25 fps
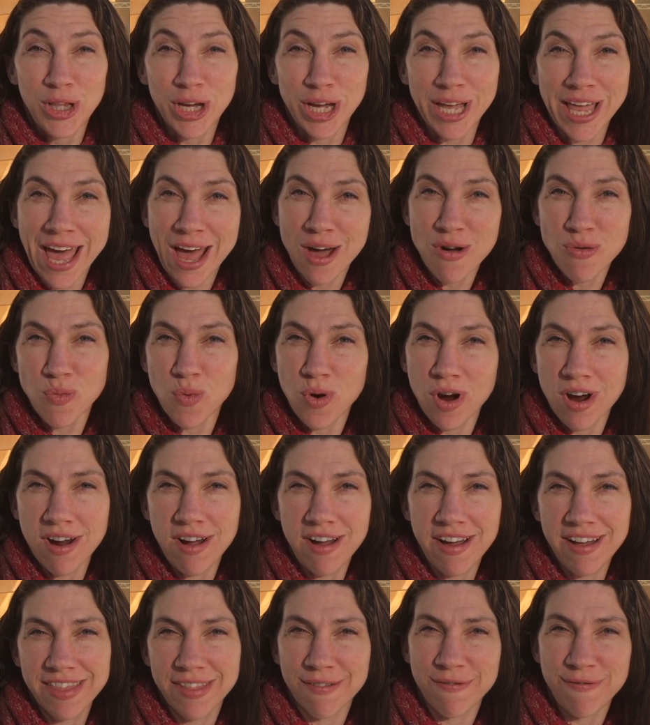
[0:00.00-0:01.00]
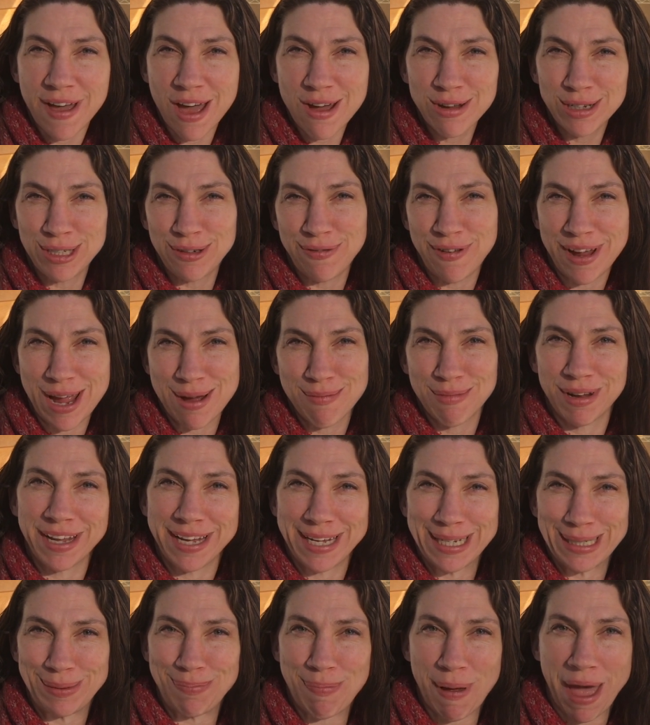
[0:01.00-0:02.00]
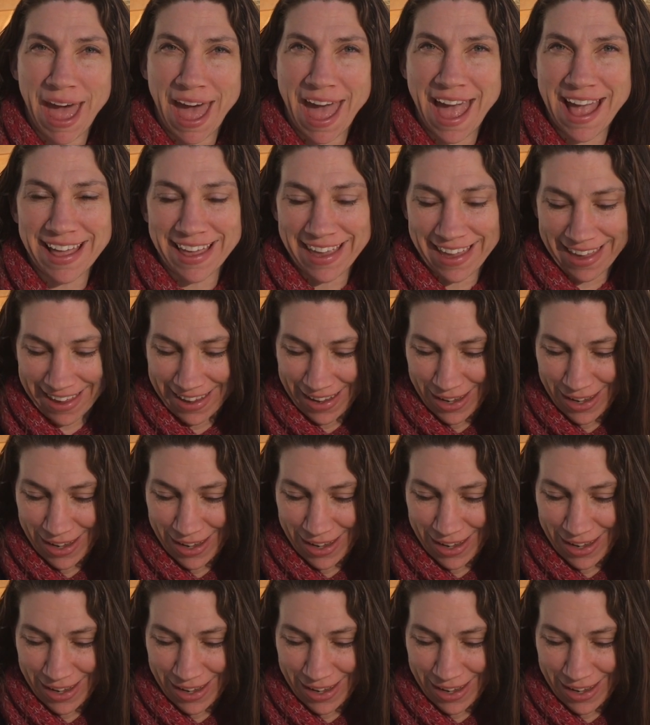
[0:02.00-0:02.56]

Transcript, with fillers: Look out world, the Fouch family is back.